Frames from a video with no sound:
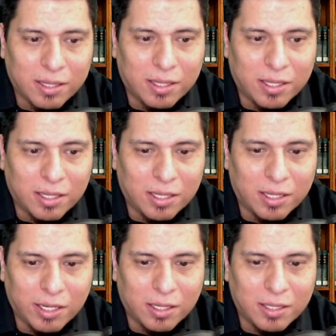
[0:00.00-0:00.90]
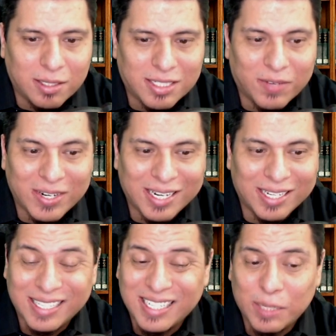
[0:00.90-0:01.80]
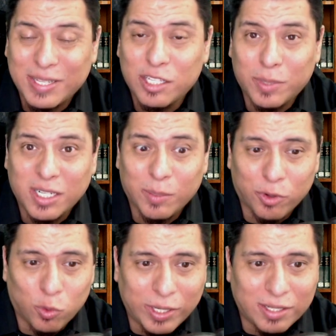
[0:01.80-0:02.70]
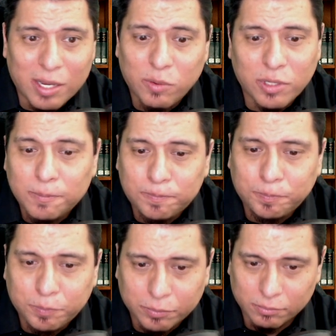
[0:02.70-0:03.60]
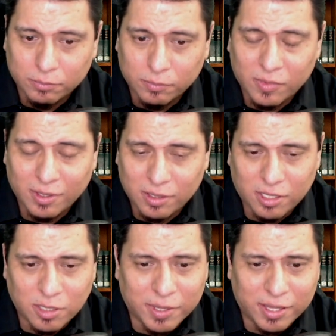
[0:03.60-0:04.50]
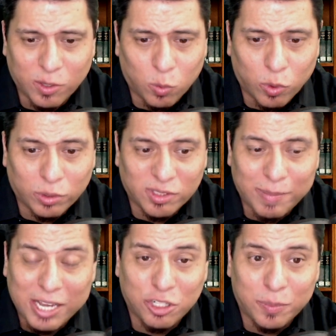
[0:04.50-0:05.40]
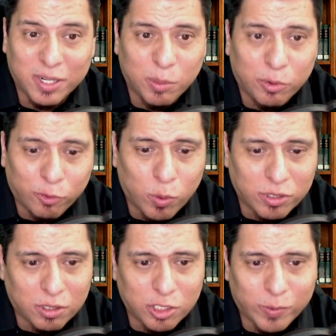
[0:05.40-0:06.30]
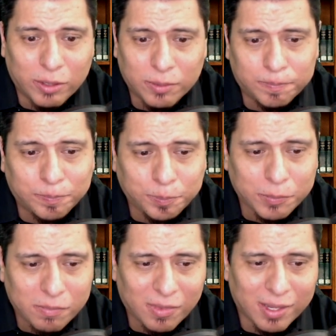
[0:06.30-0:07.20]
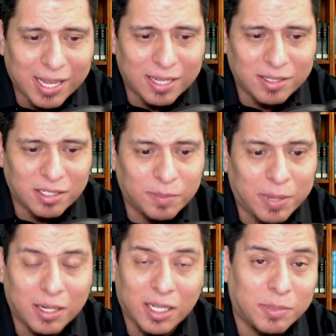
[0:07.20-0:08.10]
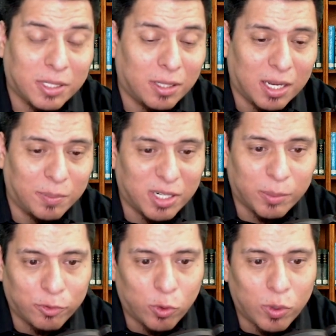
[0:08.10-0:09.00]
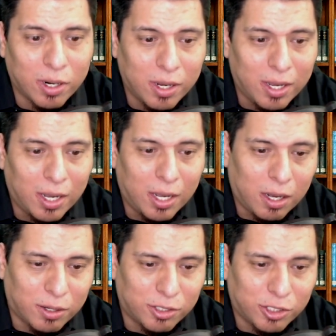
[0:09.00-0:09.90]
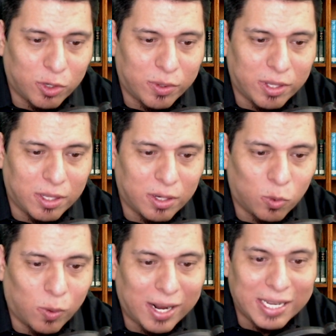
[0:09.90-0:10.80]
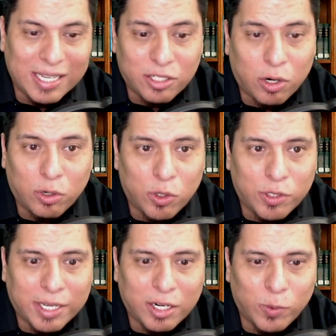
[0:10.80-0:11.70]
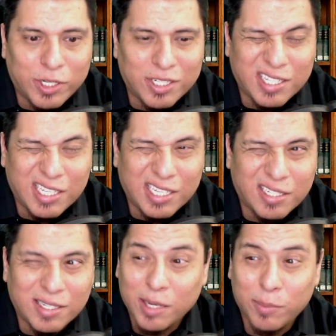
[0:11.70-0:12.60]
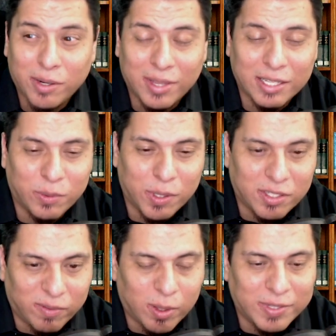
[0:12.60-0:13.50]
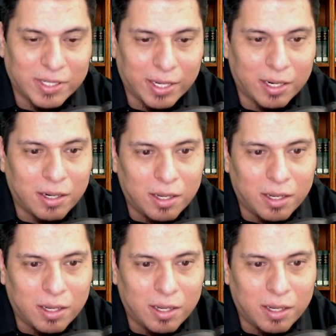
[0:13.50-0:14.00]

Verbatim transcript: The Seven Deadly Demons, book number three, is out. Excuse me, The World of Magic, book number four, is also out. As is Apocalypse Online, book number four. Also, The Arise Dark Crusader, which is the second book in that series, if I'm not mistaken.